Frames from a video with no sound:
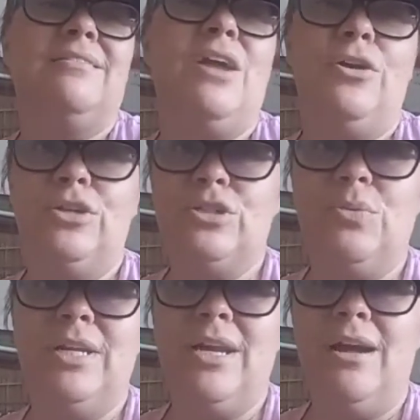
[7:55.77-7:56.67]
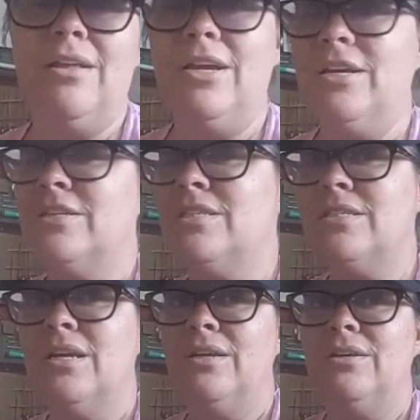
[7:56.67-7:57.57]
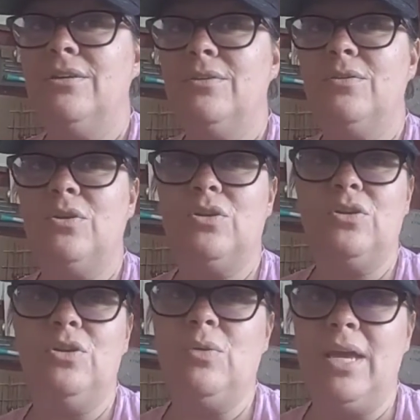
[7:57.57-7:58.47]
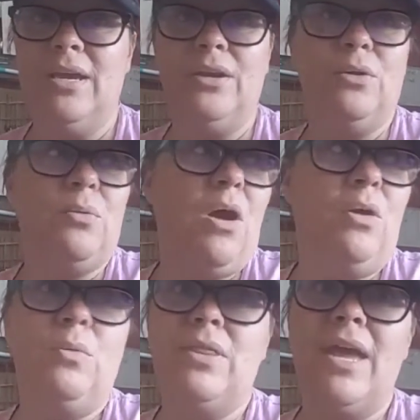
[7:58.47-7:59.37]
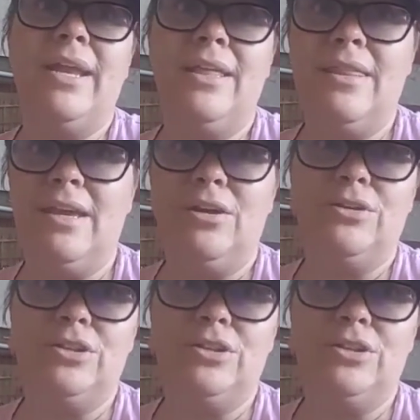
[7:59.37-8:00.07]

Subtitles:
Under $20, you can't go wrong with anything under